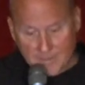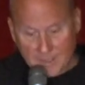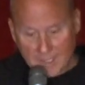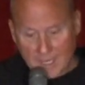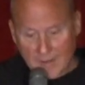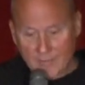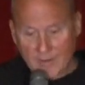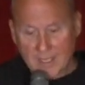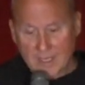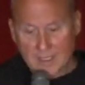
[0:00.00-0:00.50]

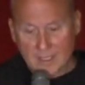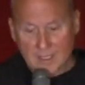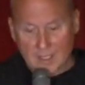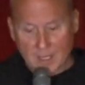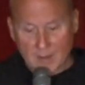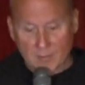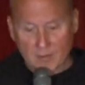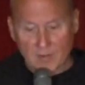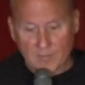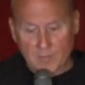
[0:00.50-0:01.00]
I've had a
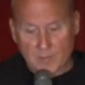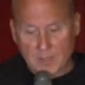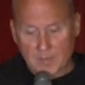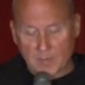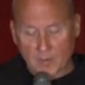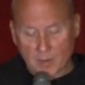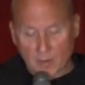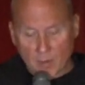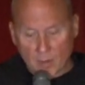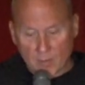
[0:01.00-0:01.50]
number of
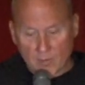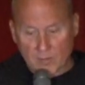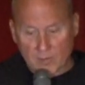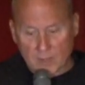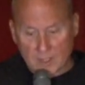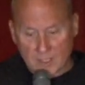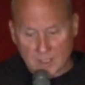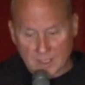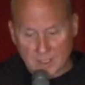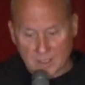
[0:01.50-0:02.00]
people over
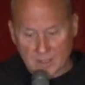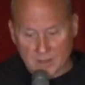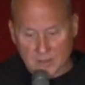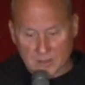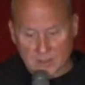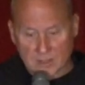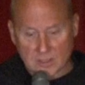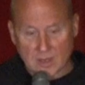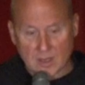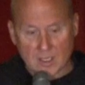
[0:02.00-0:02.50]
the
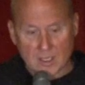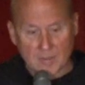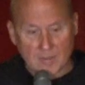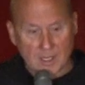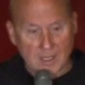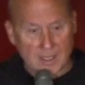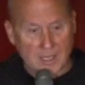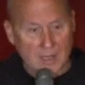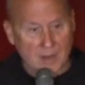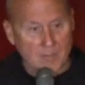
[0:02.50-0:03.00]
years talk
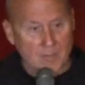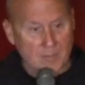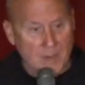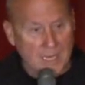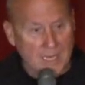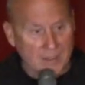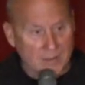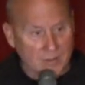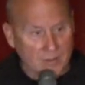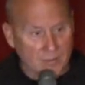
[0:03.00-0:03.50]
about how
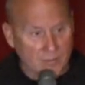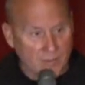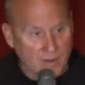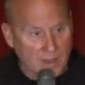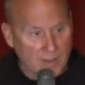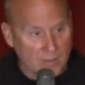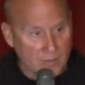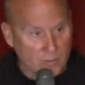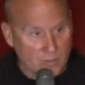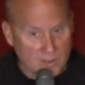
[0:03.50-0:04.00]
bad their
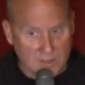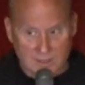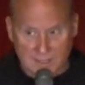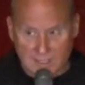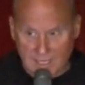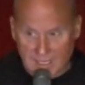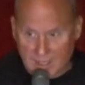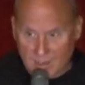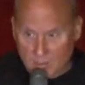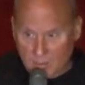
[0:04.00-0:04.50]
father was.
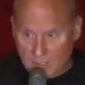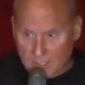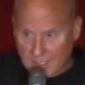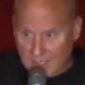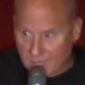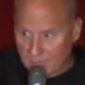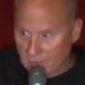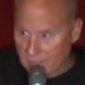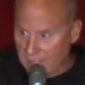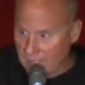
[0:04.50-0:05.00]
Anyone
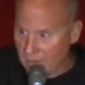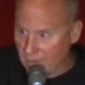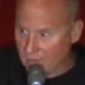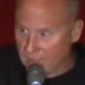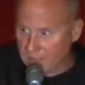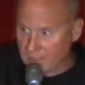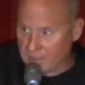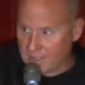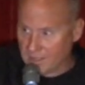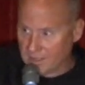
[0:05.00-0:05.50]
ever hear
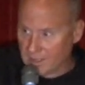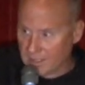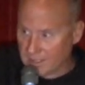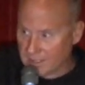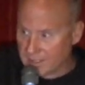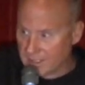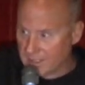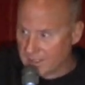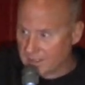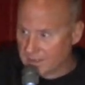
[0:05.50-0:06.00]
anything like
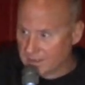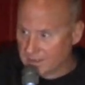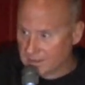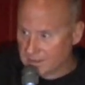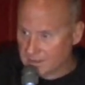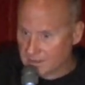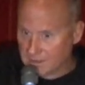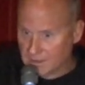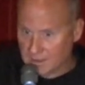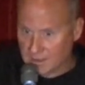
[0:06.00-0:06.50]
that?
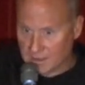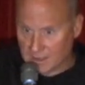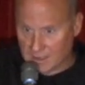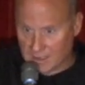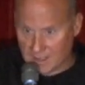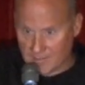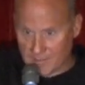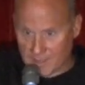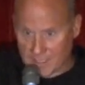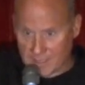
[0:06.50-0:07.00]

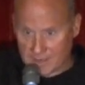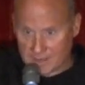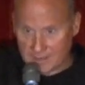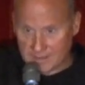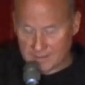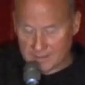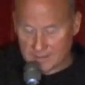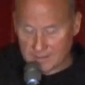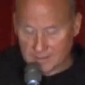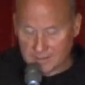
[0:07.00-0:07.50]
Amen?
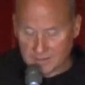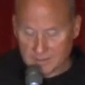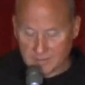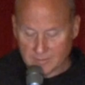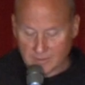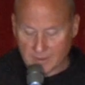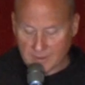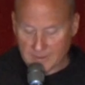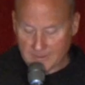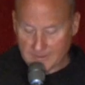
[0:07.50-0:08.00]

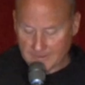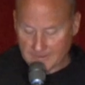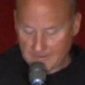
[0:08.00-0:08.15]
Right?